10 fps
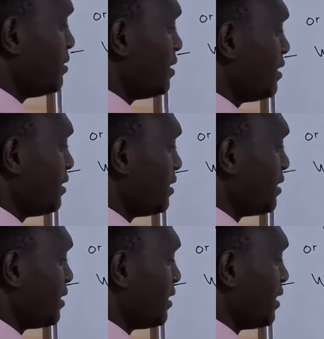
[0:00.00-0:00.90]
B,
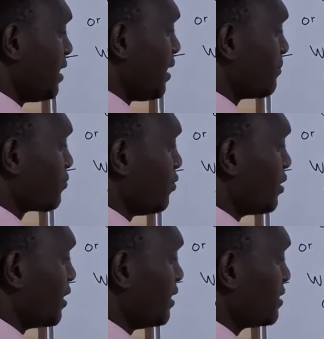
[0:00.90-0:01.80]
I'm
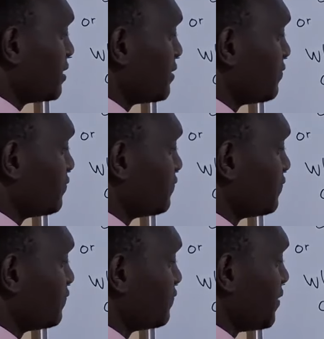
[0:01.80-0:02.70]
calling it
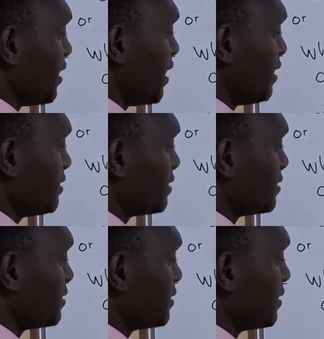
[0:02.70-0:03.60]
8,
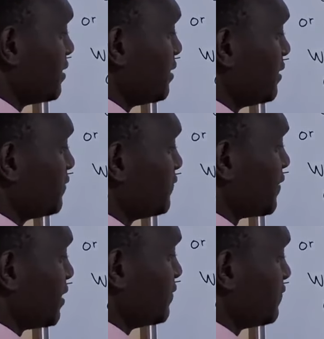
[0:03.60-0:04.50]

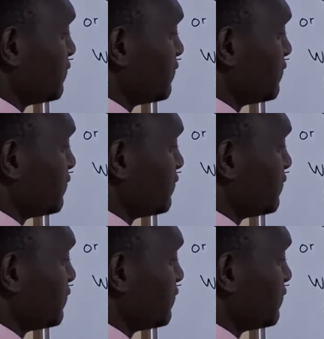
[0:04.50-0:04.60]
5.